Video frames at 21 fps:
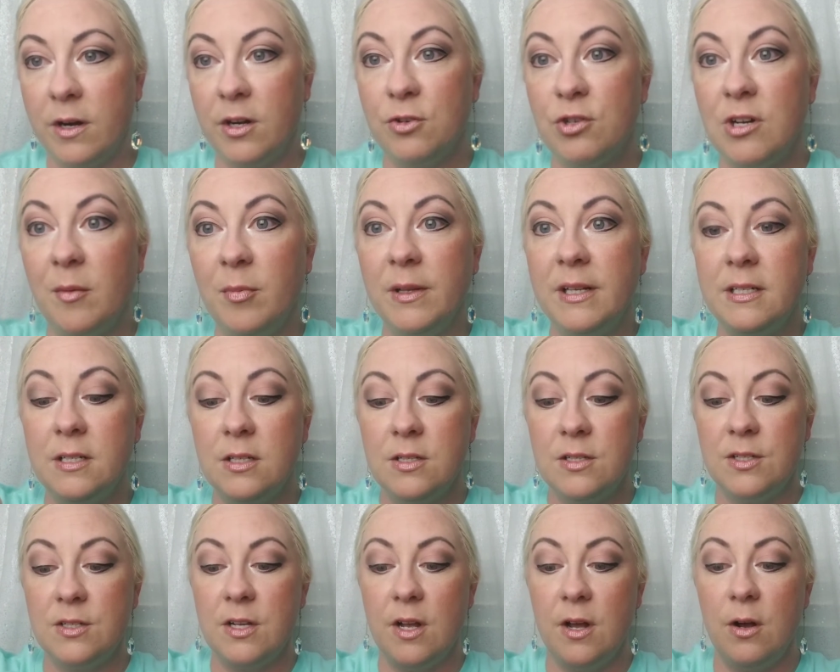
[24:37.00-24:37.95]
droplets.
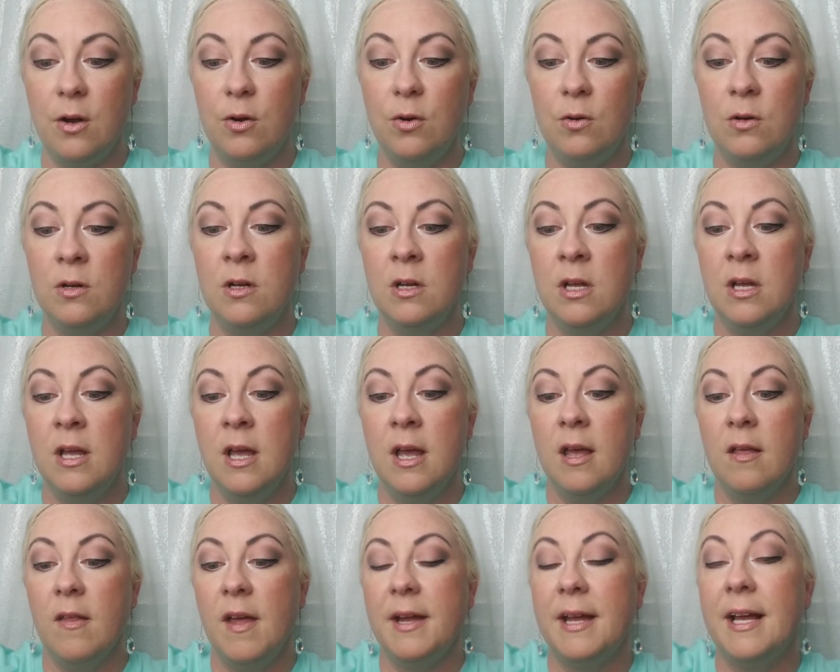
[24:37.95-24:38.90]
So
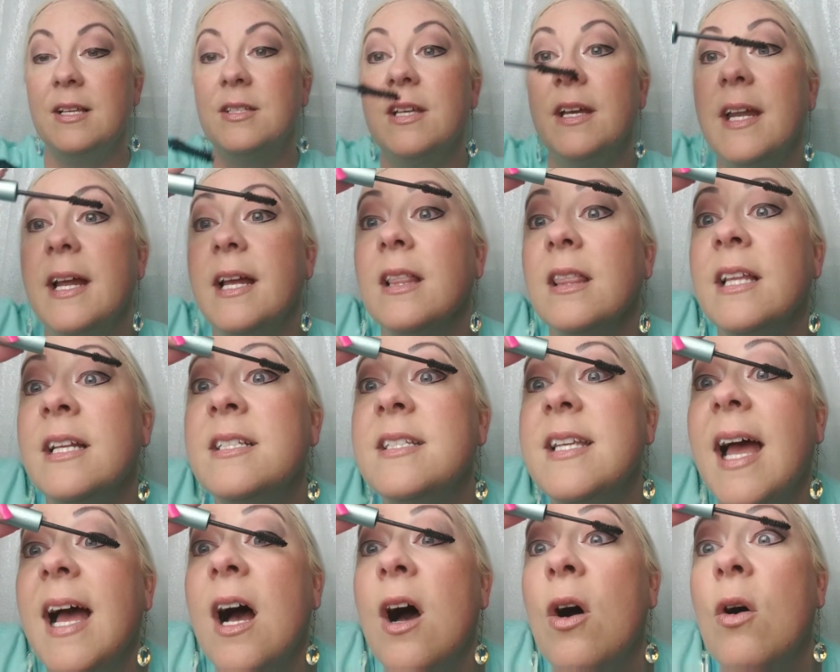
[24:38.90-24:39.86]
like I said, I lent
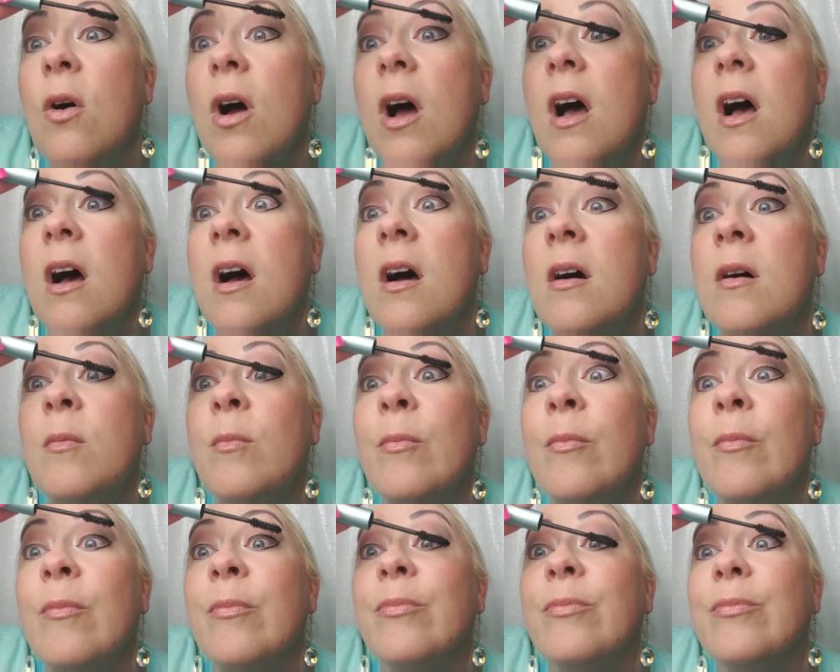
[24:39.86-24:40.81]
out
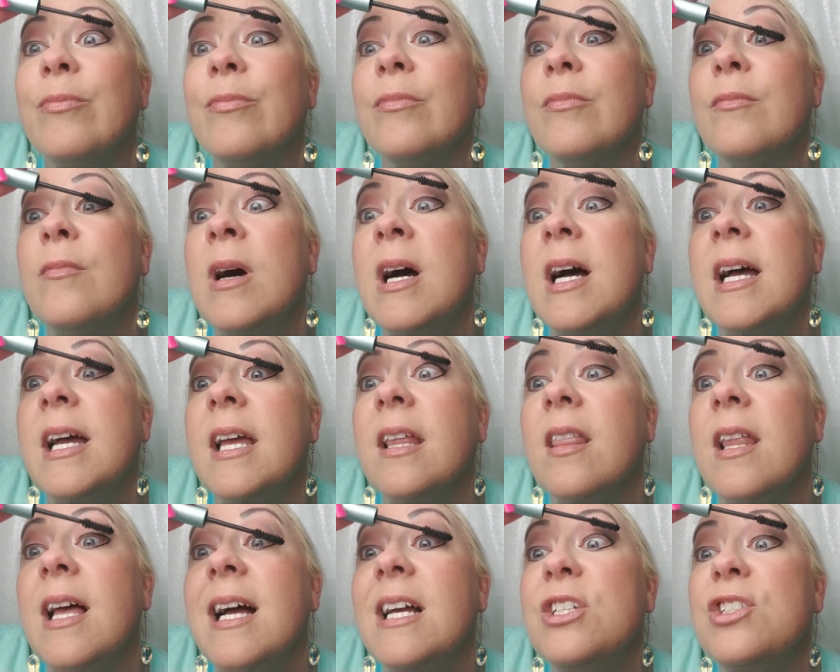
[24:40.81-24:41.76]
my
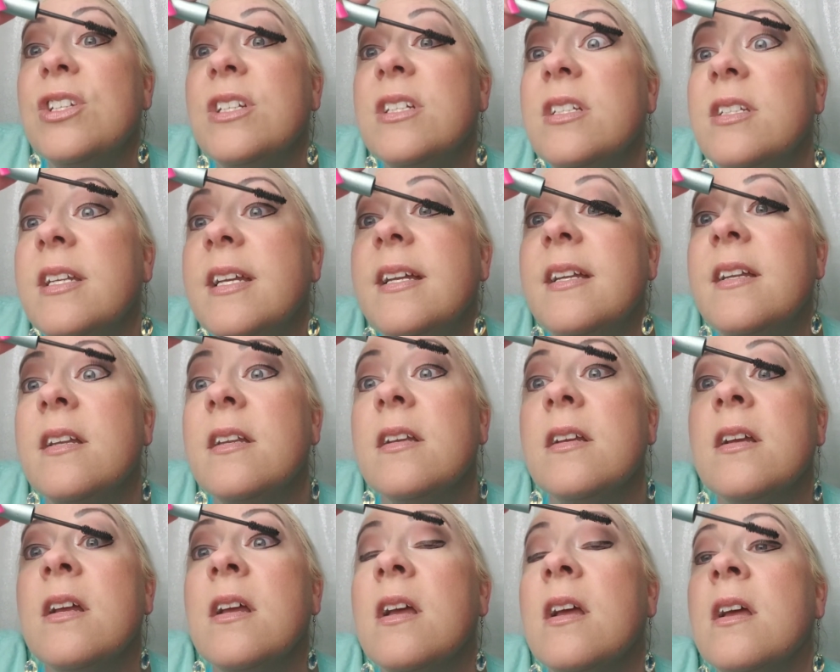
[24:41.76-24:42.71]
lash extend.
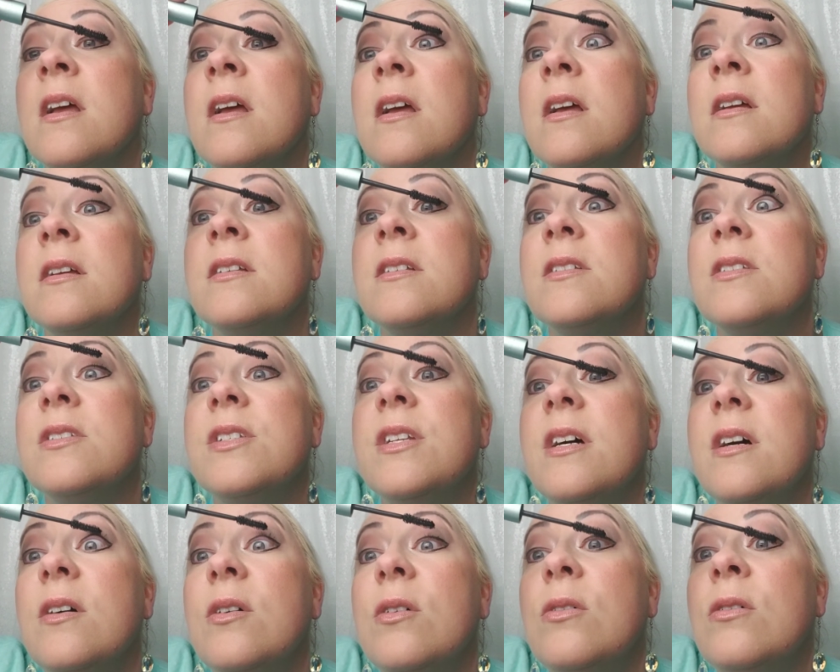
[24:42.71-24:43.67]

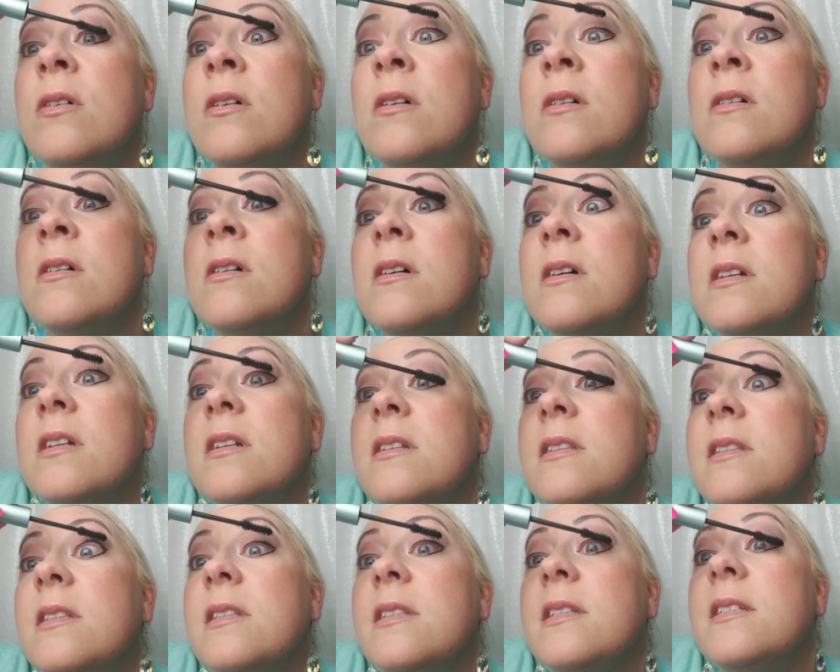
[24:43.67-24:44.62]
So
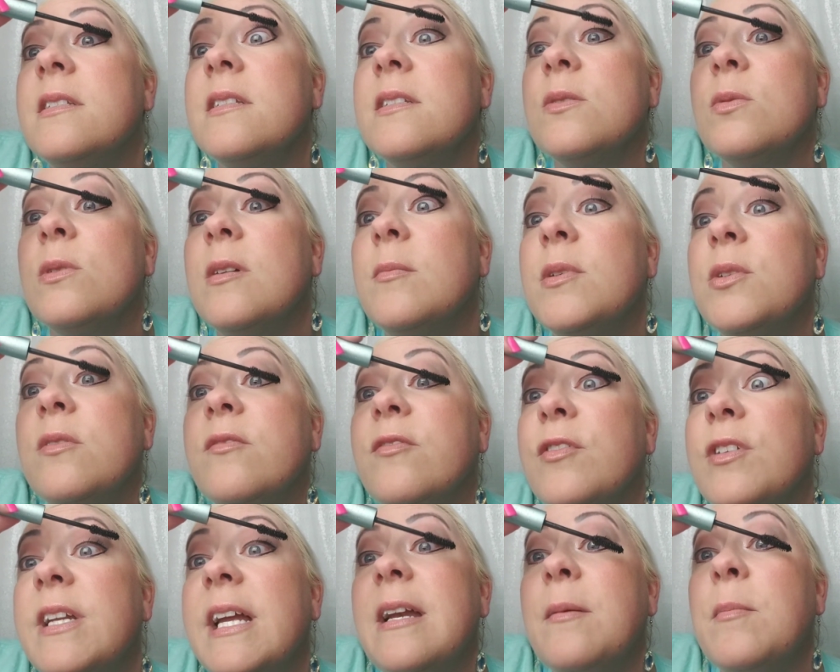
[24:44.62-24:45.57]
this is what I'm doing for
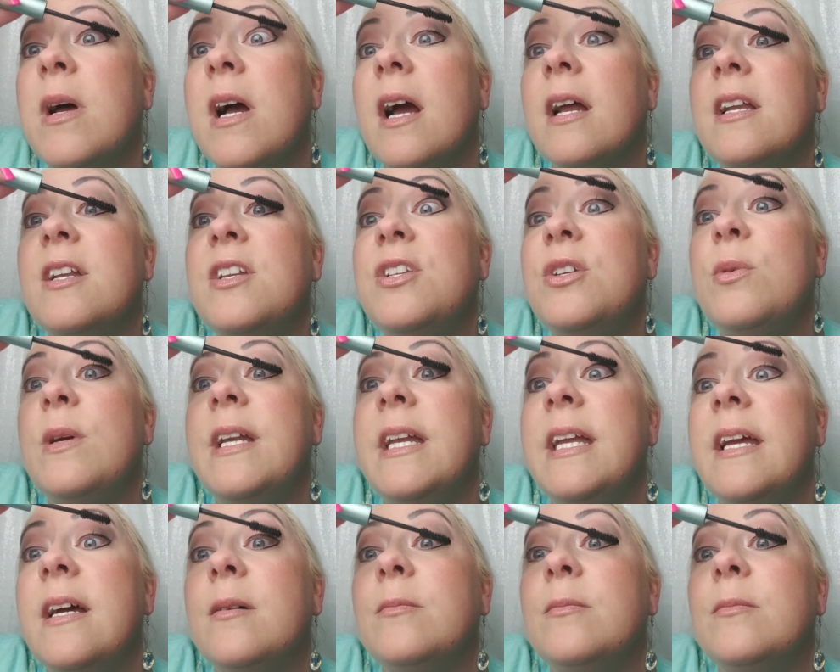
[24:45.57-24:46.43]
the day. I'm not gonna do any